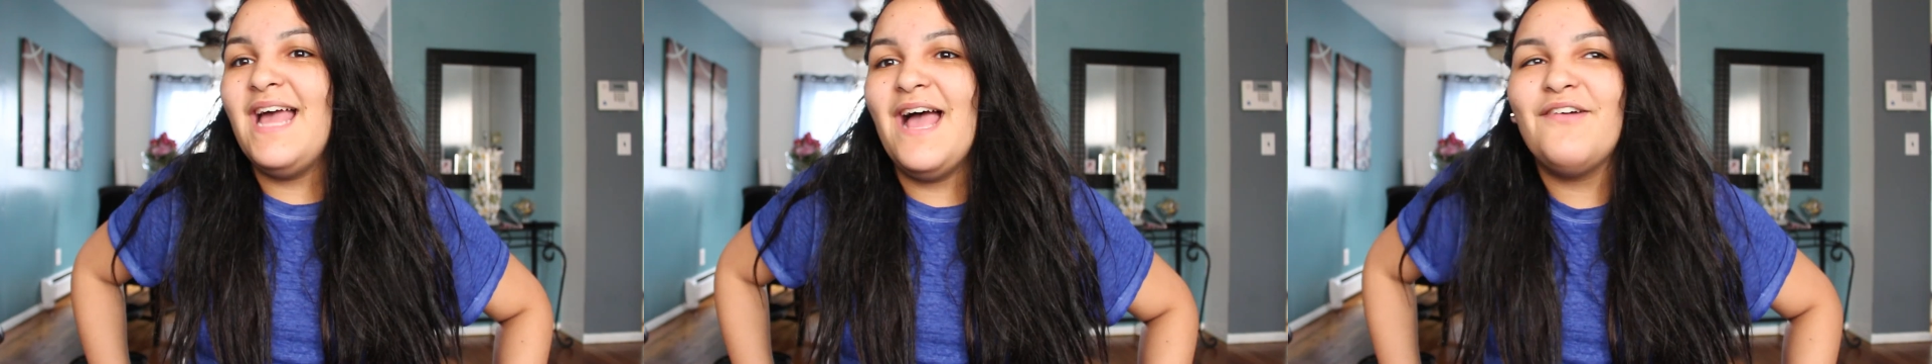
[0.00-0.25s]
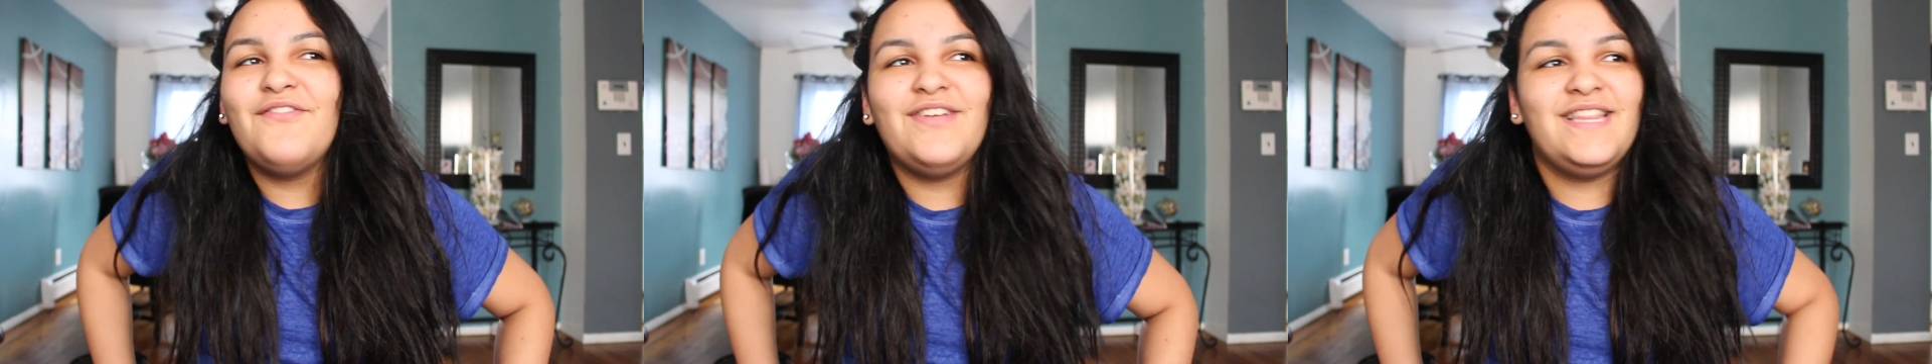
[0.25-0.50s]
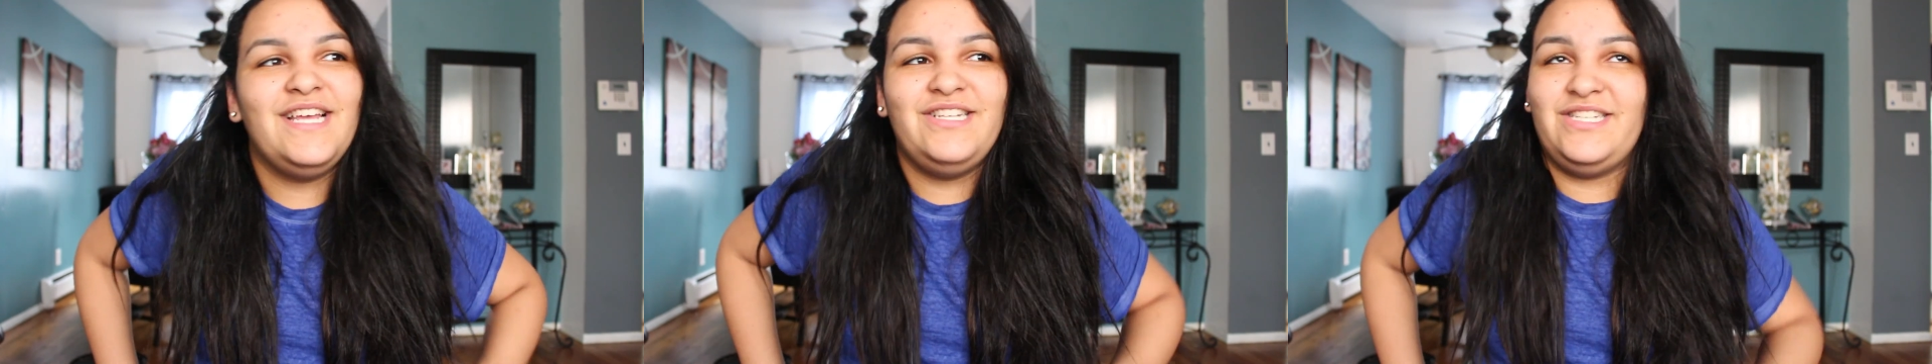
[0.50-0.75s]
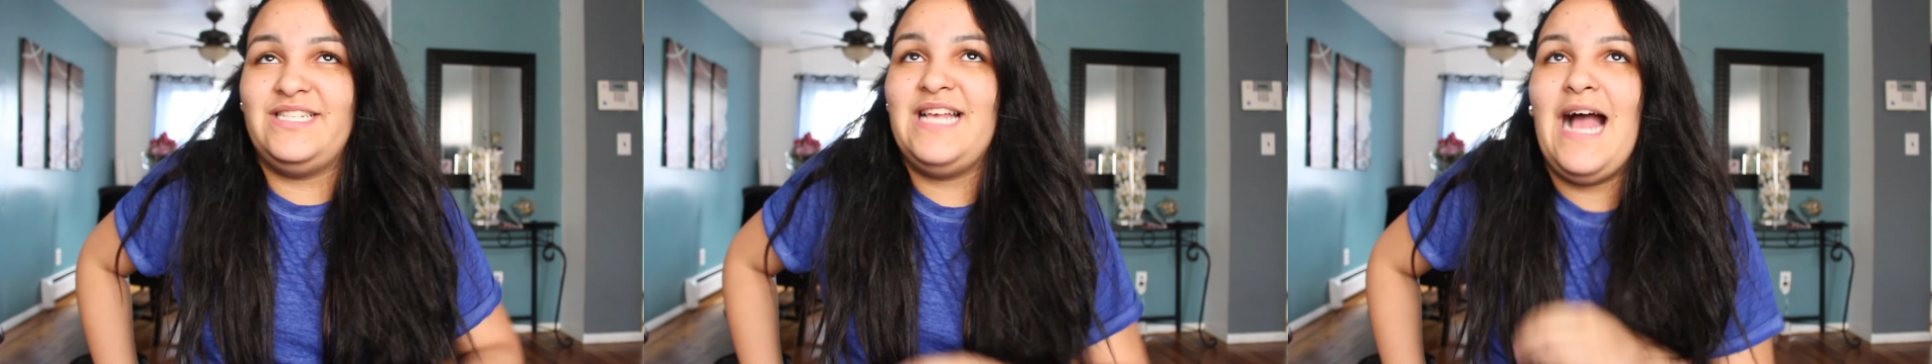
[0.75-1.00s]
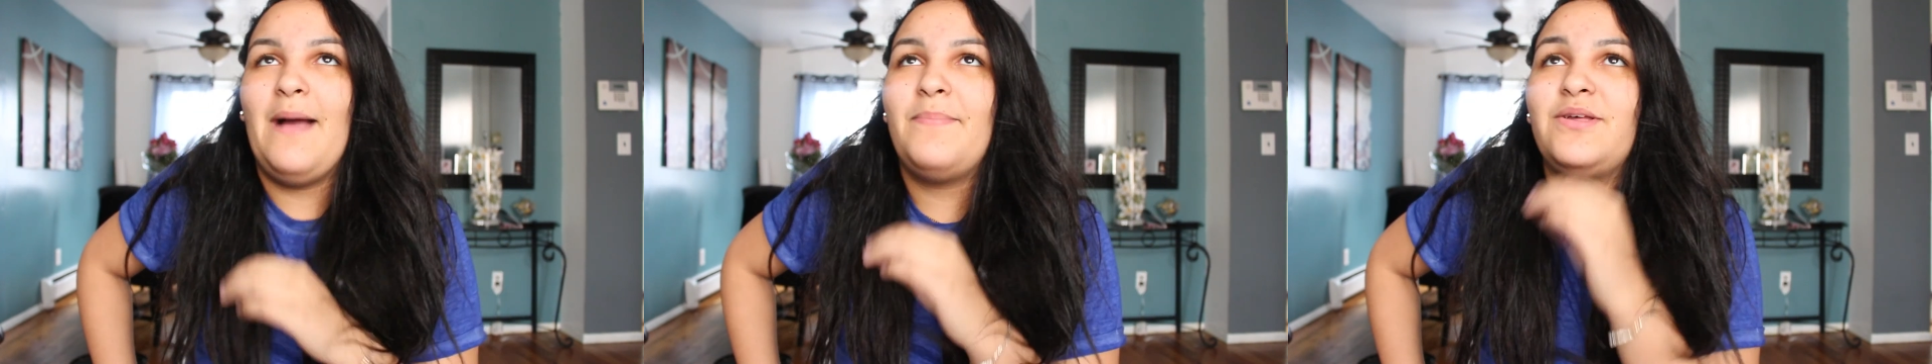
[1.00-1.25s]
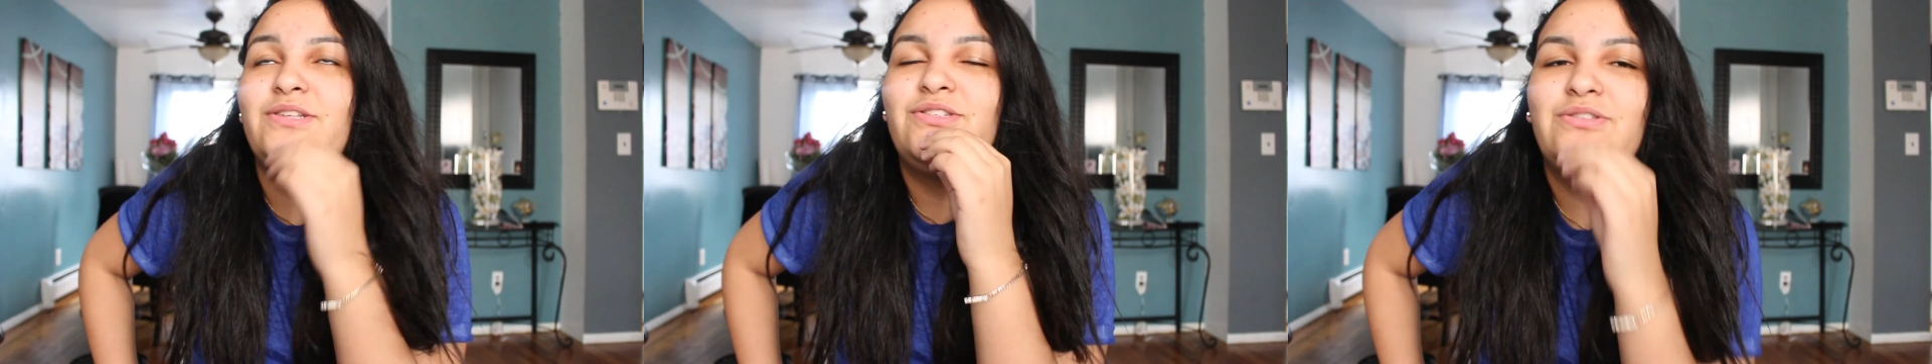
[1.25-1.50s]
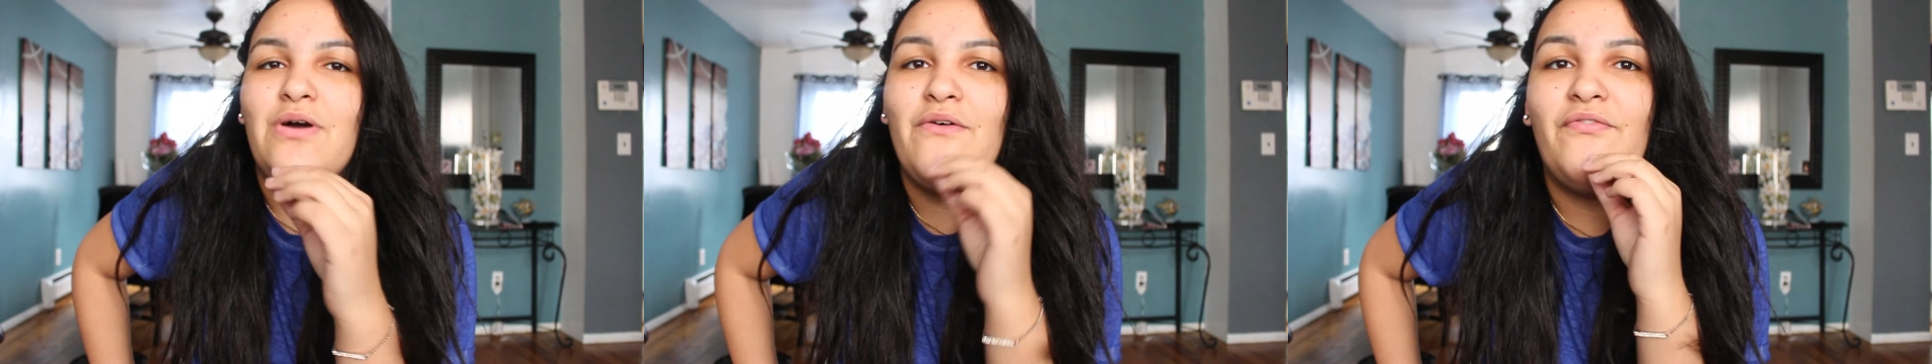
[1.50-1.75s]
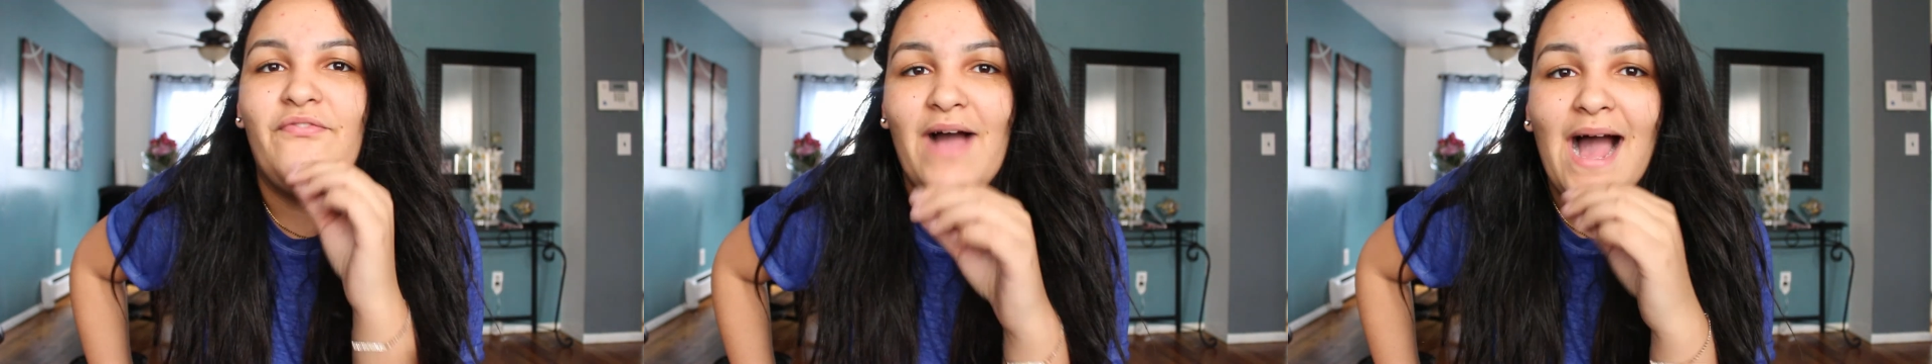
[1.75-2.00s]
Everything just happened
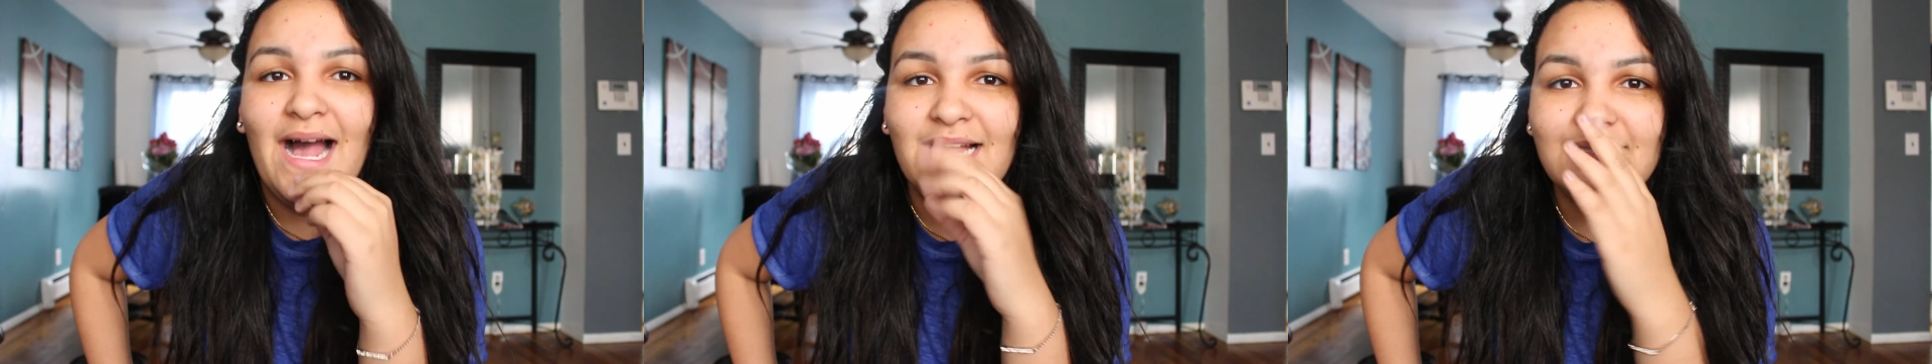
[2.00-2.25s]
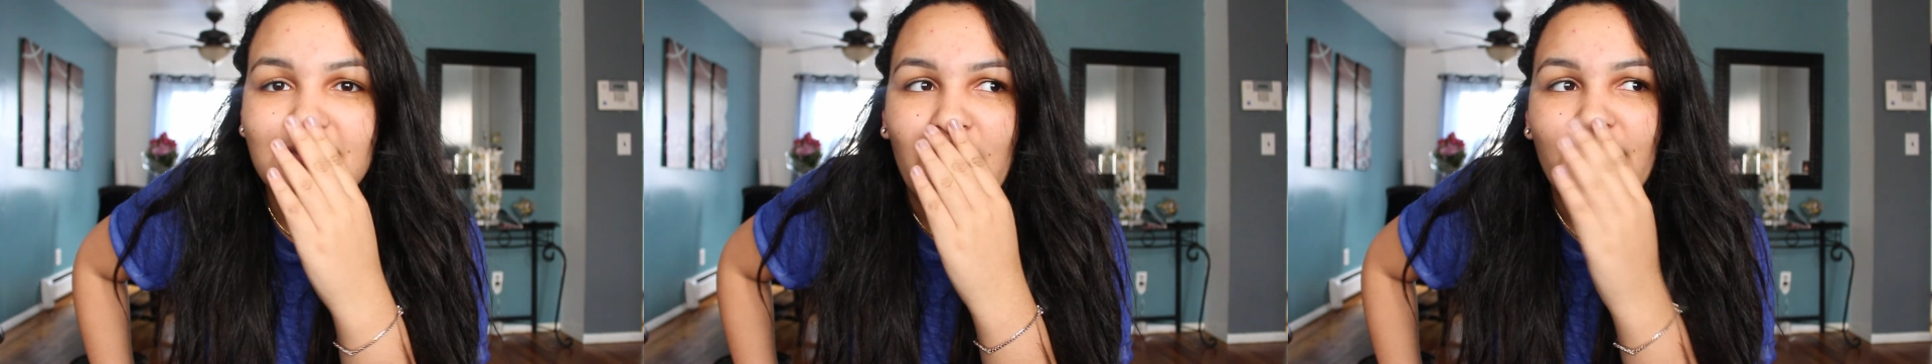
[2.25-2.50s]
so fast,